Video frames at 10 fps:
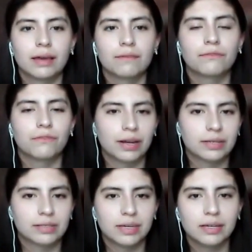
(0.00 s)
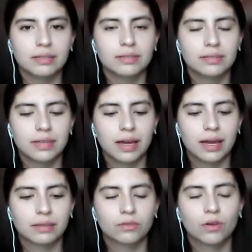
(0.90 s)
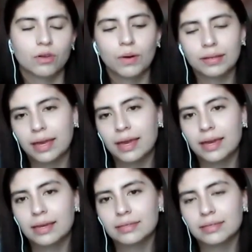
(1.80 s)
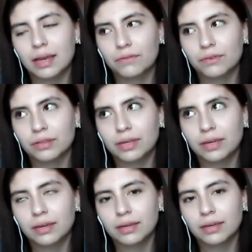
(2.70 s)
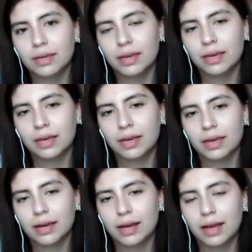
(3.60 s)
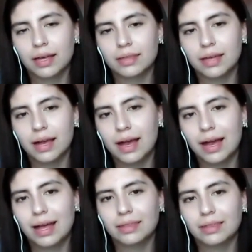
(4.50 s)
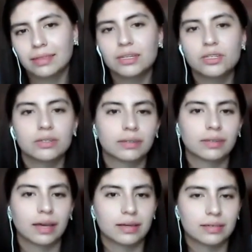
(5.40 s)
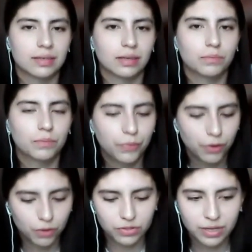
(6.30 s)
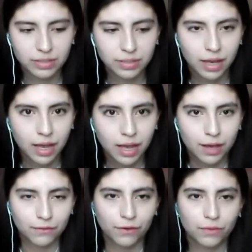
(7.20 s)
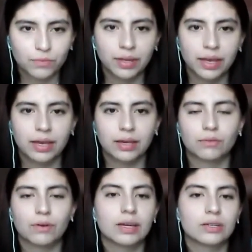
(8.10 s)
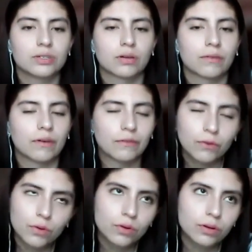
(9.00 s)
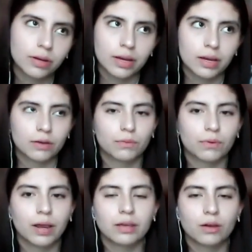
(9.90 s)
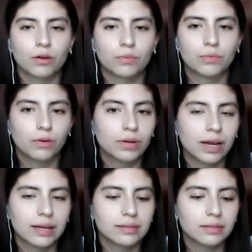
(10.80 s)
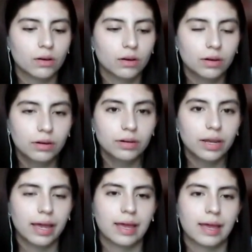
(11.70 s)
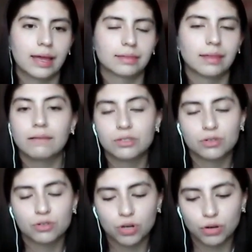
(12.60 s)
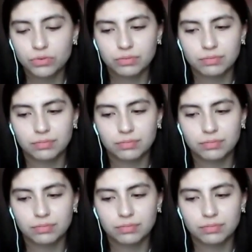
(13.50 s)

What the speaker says: emphasizes that nowadays everything had a digitized process from the creation of a book, radio broadcast, or television shows,